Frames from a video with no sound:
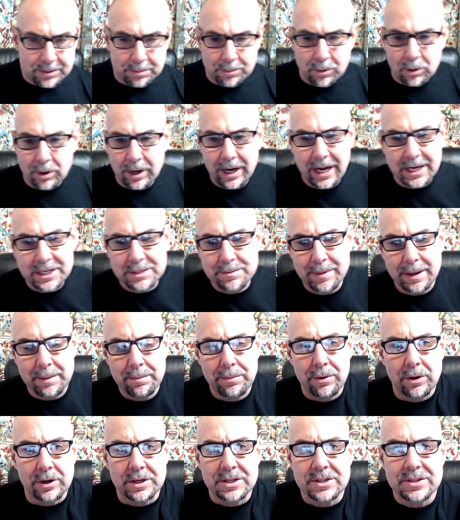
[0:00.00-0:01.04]
more X-Men
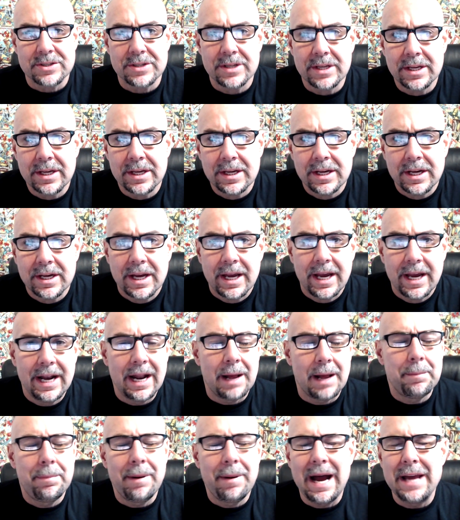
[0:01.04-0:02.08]
books. And I'll
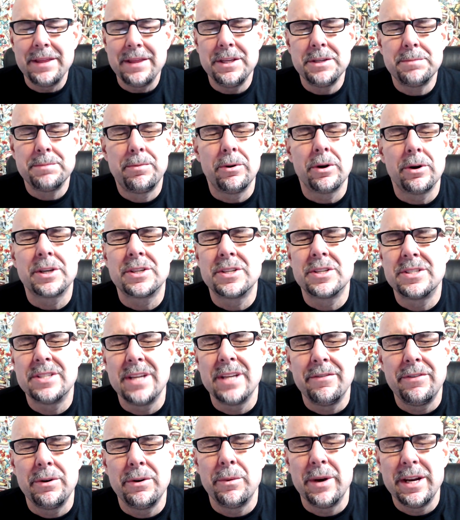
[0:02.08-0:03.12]
buy these books
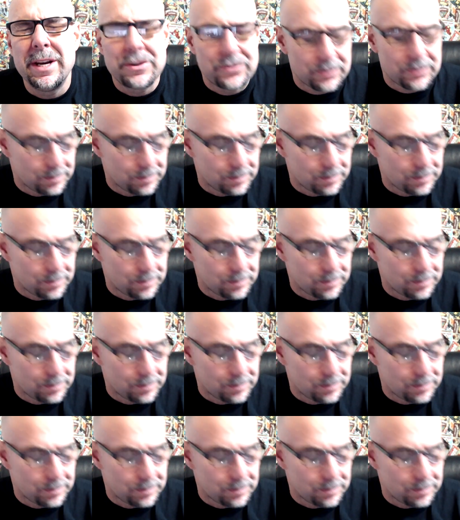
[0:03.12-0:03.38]
7 ways from